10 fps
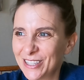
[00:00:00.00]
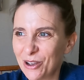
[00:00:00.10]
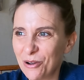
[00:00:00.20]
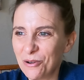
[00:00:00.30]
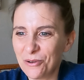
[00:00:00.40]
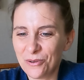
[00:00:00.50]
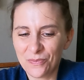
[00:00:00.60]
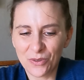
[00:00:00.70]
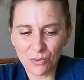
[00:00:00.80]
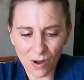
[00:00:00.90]

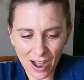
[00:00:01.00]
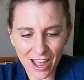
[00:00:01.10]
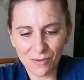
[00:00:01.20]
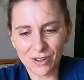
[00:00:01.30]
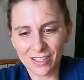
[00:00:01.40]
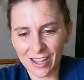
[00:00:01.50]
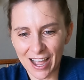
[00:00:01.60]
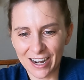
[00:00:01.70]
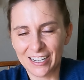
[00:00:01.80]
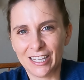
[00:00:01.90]
So the why was I
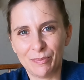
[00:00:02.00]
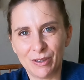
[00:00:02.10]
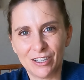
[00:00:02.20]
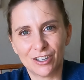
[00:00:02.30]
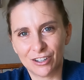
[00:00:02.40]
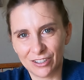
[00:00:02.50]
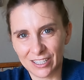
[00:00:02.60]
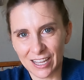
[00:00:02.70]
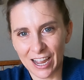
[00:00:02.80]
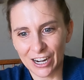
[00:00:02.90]
had a deep internal
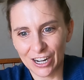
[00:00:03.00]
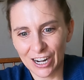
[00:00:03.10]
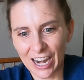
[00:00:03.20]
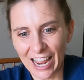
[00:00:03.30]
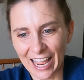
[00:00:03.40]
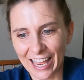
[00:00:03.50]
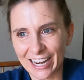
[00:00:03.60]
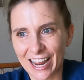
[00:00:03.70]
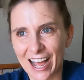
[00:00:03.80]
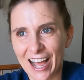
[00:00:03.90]
desire,
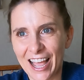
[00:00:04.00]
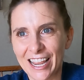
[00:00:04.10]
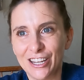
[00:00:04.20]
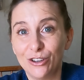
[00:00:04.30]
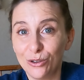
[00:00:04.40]
and I